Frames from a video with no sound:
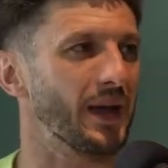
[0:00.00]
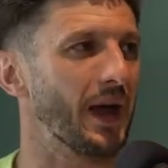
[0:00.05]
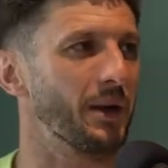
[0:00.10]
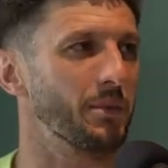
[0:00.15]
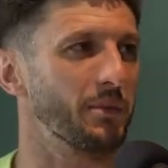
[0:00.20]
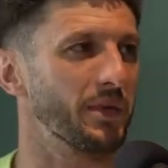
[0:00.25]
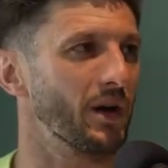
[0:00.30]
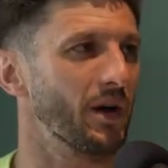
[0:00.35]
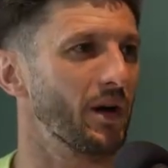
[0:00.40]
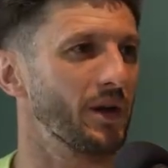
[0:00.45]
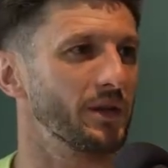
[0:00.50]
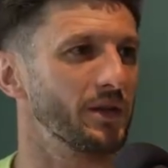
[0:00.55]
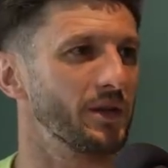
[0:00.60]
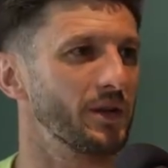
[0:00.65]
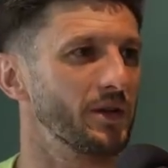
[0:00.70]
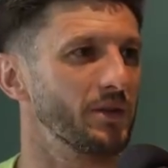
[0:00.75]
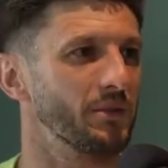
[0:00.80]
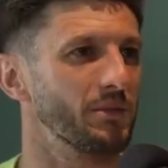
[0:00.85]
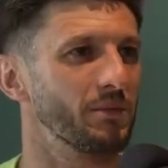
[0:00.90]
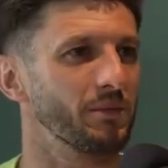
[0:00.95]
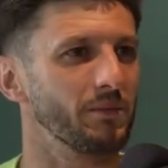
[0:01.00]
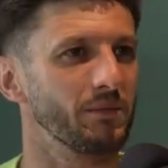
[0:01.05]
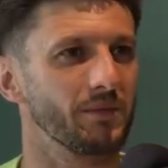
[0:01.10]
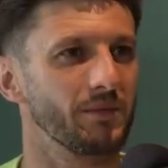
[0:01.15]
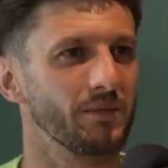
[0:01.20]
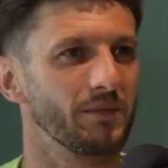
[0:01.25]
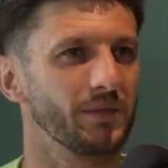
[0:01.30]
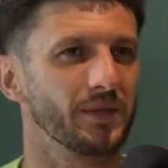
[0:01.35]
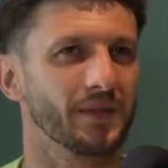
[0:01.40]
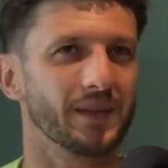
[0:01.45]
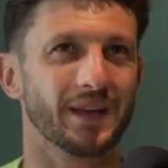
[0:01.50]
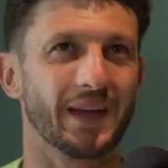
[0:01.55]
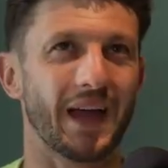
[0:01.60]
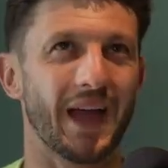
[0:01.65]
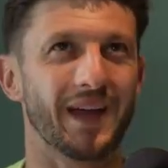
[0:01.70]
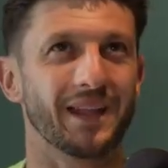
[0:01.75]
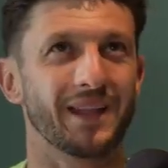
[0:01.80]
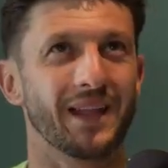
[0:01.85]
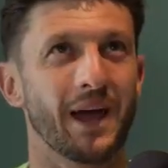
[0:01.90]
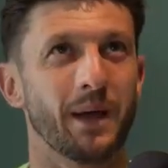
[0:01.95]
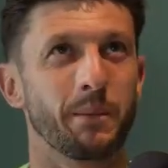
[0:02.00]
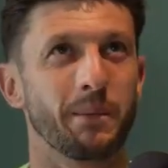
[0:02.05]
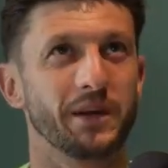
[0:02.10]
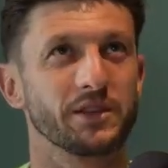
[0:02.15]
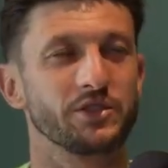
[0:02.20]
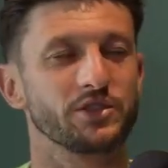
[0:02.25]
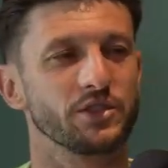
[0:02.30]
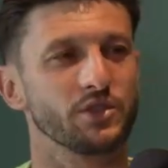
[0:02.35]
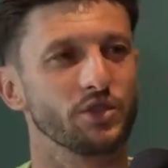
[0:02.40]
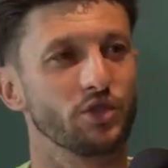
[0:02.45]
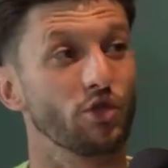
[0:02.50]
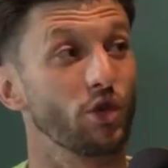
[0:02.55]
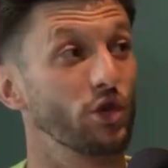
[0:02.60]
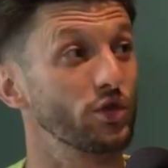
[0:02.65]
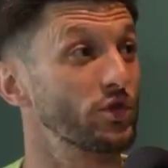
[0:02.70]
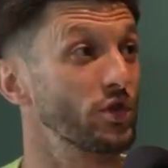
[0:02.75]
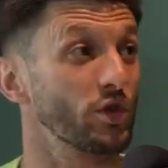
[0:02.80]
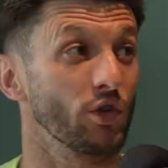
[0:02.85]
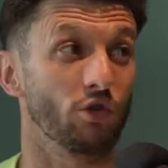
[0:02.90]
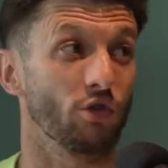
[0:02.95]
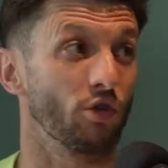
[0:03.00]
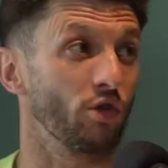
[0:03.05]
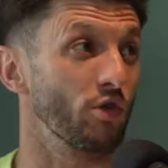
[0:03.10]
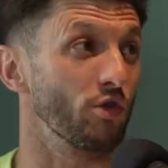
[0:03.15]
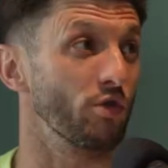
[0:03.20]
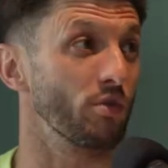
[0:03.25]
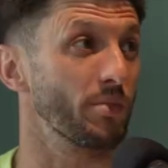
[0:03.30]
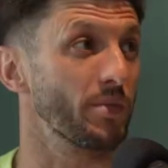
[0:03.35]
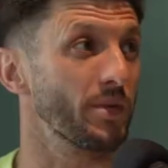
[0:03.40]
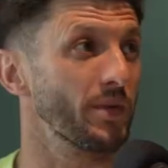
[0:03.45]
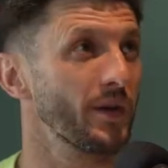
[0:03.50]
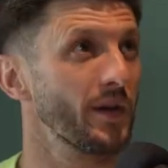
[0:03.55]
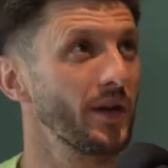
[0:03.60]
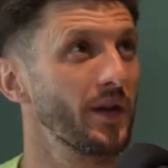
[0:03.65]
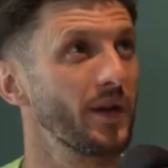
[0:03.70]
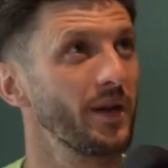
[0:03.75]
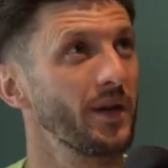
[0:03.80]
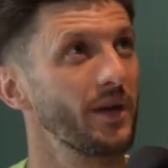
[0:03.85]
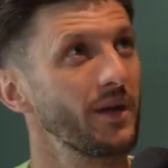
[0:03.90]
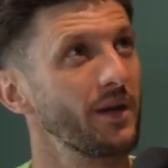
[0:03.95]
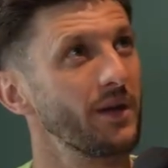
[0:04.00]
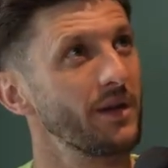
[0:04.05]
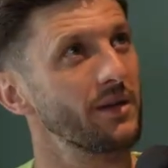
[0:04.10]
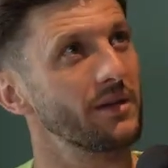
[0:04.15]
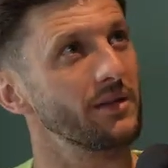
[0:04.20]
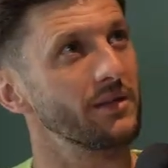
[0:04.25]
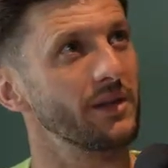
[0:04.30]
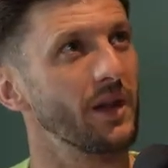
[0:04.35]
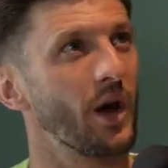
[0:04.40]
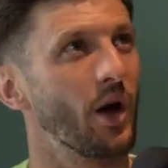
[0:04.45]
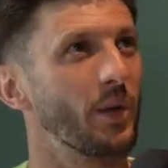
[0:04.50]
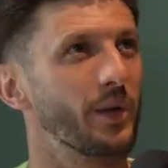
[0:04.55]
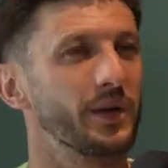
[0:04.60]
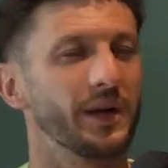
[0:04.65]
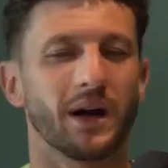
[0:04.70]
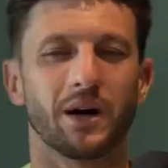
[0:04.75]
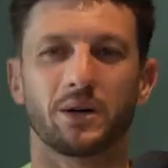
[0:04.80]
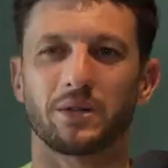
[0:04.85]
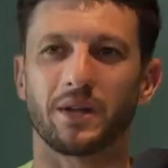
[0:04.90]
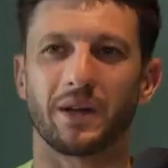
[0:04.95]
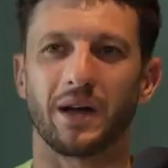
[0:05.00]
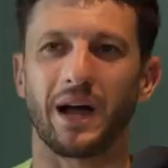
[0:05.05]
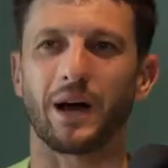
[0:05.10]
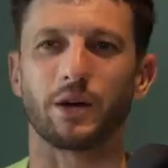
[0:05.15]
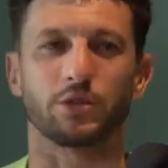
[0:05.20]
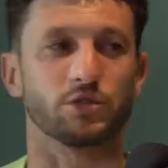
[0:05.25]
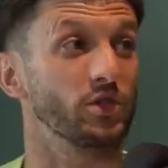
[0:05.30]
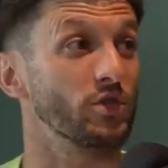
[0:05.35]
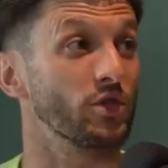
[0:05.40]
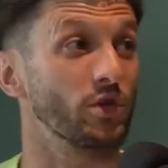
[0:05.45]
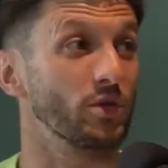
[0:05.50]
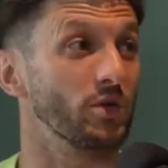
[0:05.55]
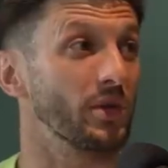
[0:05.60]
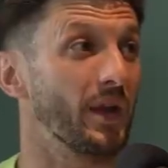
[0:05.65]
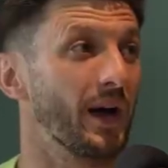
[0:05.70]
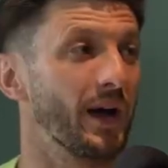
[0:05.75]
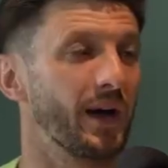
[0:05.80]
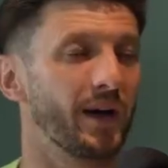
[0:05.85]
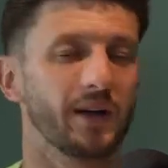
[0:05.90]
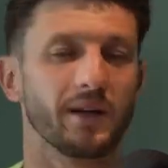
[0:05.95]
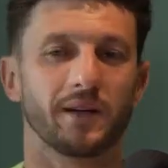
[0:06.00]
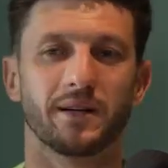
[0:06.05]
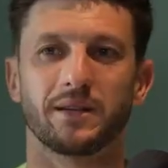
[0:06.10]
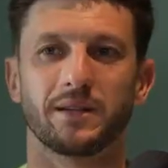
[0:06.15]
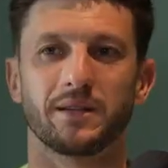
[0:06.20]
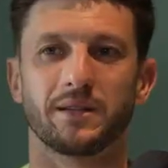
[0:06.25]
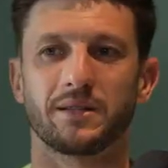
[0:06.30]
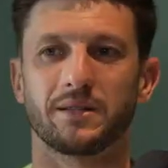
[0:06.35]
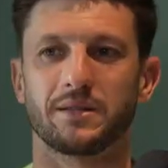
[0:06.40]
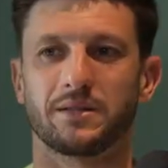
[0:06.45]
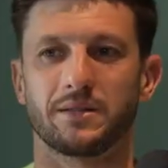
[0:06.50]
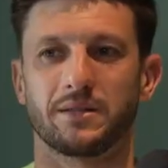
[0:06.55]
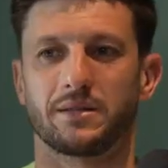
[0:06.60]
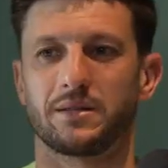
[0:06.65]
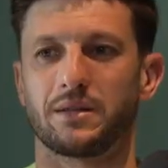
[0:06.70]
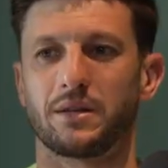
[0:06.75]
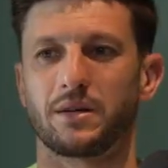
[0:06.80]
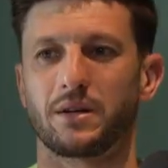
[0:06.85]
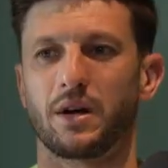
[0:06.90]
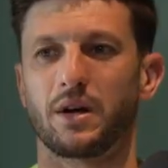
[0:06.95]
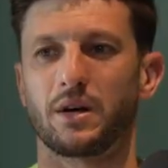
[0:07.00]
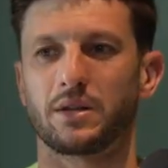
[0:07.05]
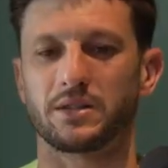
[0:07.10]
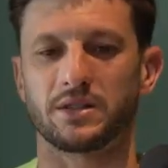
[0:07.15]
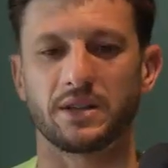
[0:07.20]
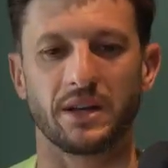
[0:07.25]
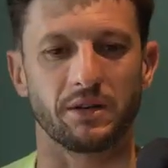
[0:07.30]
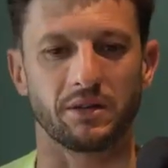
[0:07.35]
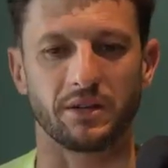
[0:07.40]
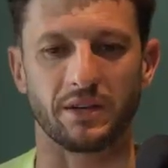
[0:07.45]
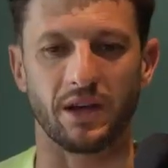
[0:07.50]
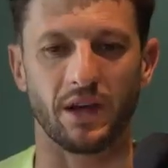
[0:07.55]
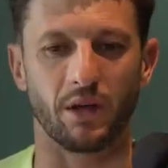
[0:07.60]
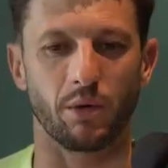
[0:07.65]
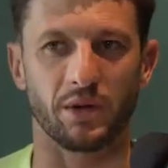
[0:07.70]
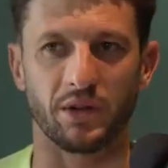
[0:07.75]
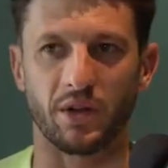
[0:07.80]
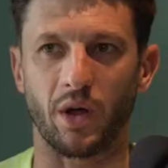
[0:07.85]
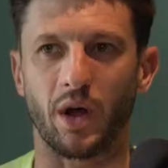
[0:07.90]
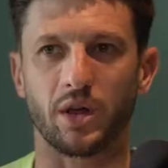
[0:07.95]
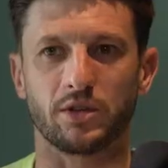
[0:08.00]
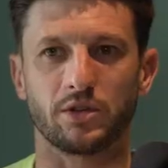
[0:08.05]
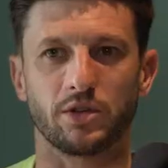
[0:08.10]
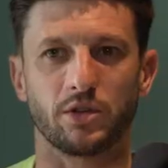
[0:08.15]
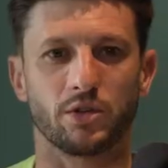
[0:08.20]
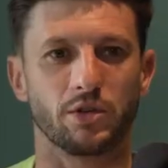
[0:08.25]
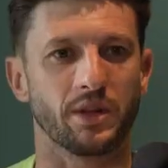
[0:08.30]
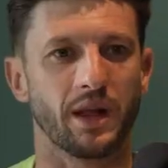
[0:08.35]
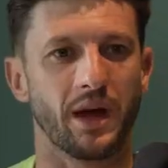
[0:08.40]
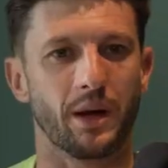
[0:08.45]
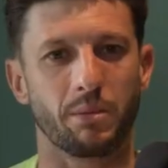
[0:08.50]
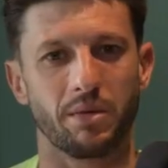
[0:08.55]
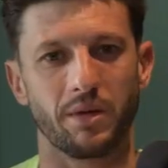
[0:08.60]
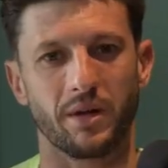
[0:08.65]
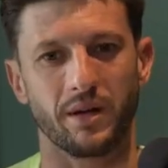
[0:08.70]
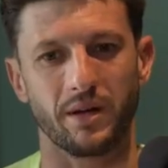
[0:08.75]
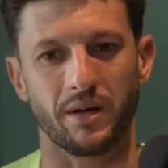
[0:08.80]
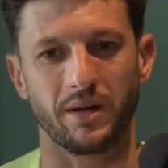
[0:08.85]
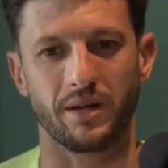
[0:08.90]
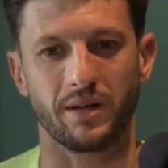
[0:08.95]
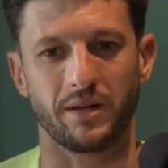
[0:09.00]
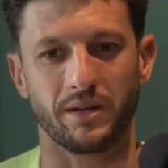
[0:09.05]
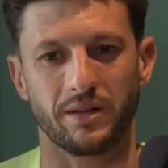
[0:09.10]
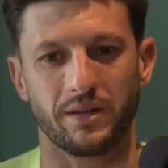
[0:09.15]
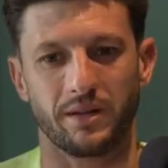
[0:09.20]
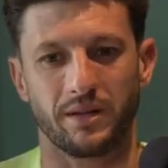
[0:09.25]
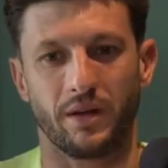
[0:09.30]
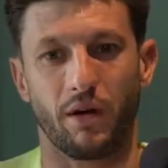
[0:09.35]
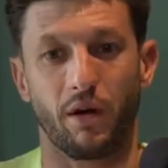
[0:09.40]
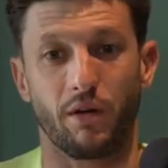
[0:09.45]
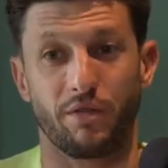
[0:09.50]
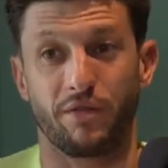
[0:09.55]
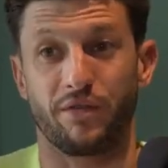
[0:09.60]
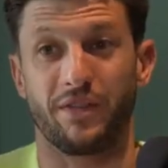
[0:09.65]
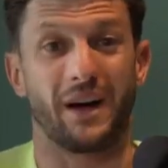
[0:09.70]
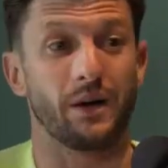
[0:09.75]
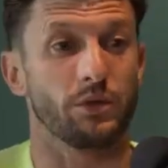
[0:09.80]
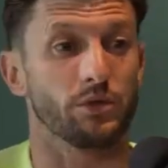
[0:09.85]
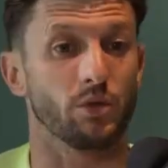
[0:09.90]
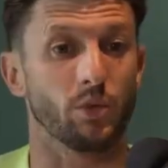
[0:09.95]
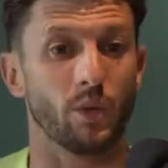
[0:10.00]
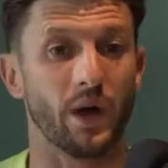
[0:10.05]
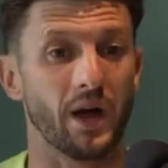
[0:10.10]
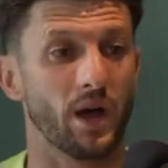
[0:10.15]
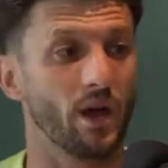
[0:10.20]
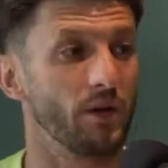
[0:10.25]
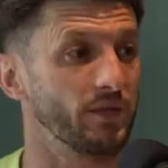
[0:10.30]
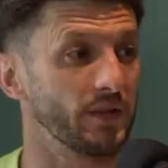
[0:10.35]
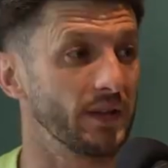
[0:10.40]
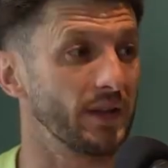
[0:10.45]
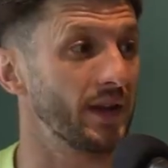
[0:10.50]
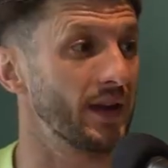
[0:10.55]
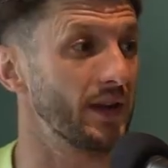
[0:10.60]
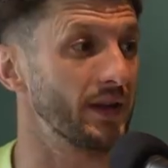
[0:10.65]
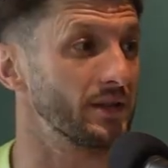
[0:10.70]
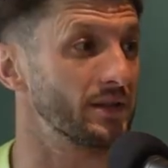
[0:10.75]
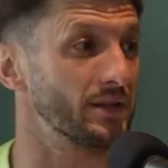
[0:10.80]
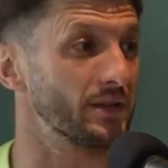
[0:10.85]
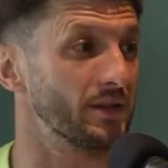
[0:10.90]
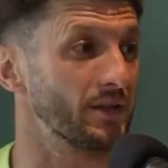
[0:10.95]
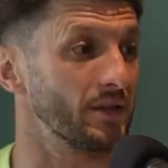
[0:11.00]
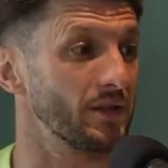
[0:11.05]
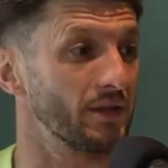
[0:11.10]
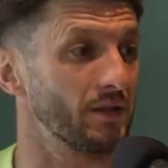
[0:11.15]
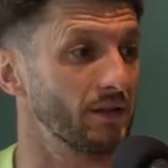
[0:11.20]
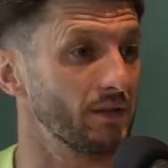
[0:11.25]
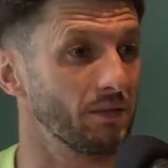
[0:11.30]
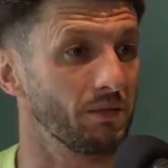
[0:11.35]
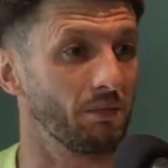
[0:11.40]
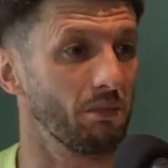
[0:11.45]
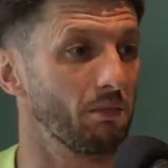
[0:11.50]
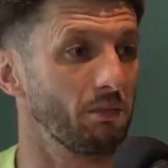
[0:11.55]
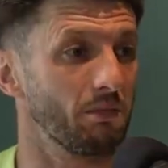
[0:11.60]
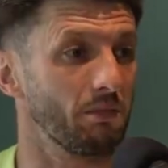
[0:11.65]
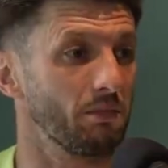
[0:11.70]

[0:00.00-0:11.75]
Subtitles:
getting behind them, getting their messages across to the group, knowing how to do that. I can't sit here and tell you I know how to do that, but I've found a way over the years to